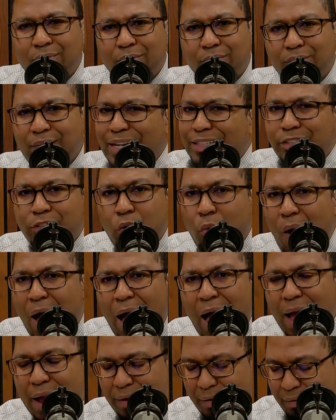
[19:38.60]
That's the
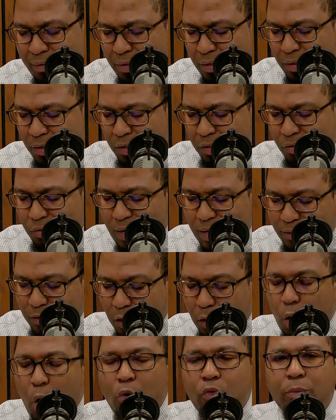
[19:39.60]
why. So that the
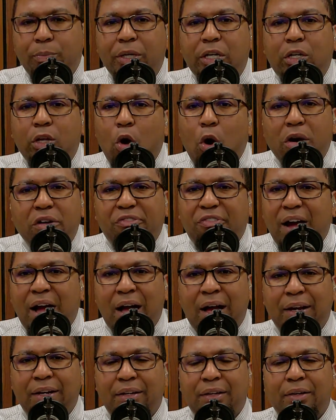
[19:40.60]
Lord will be
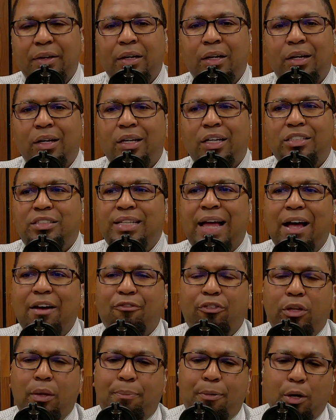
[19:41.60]
glorified. It's not
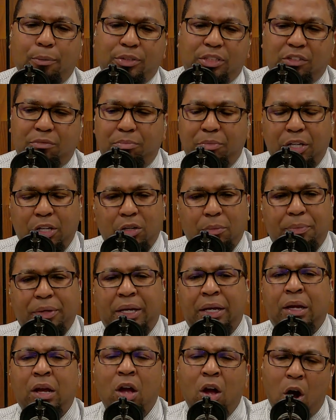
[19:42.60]
for the purpose of Miller
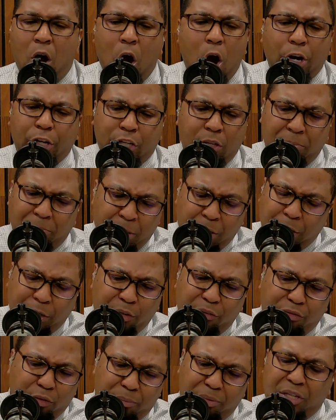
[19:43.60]
being
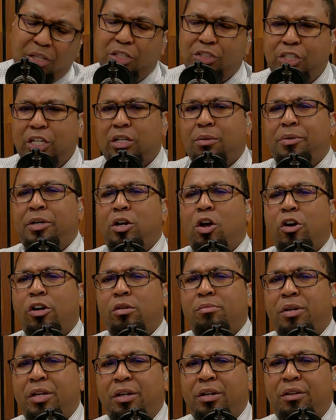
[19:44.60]
argumentative for being the sake of being
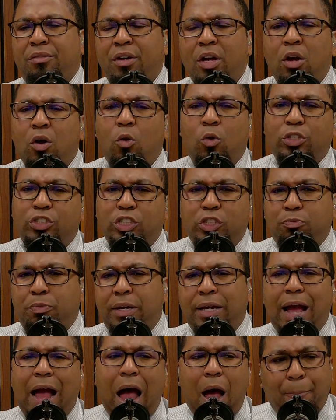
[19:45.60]
argumentative or just
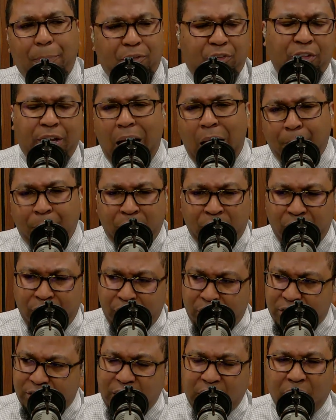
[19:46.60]
being opposite, opposite
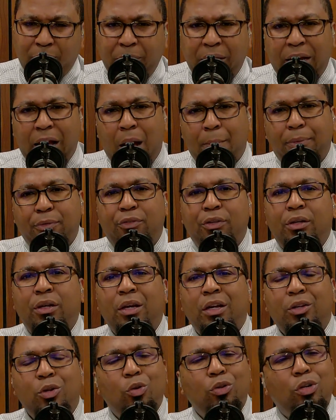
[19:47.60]
for the sake of being opposite.
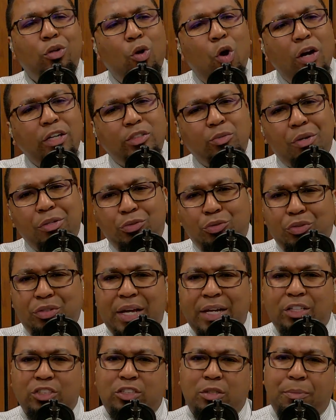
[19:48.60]
No, the Lord is the one who's
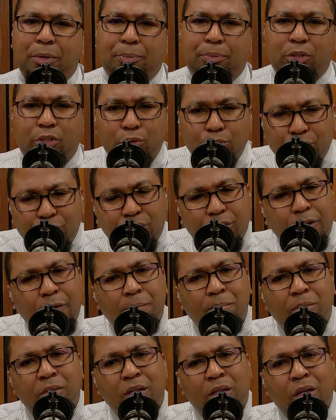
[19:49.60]
ordained us to be peculiar.
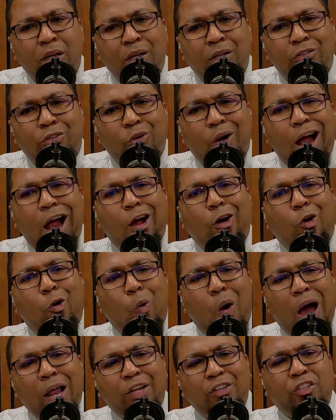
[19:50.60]
So our
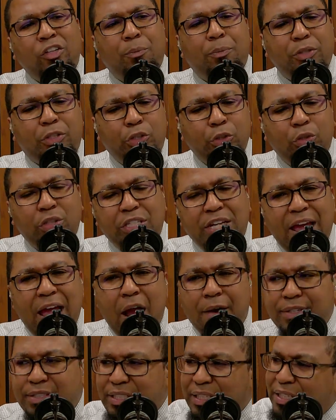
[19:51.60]
quality of
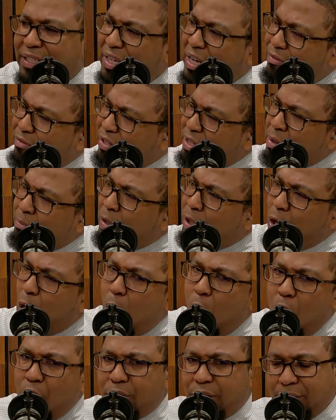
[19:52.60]
peculiarity gives him
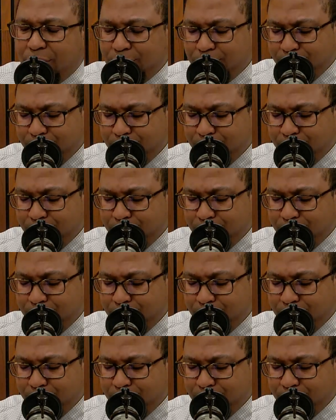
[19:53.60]
glory.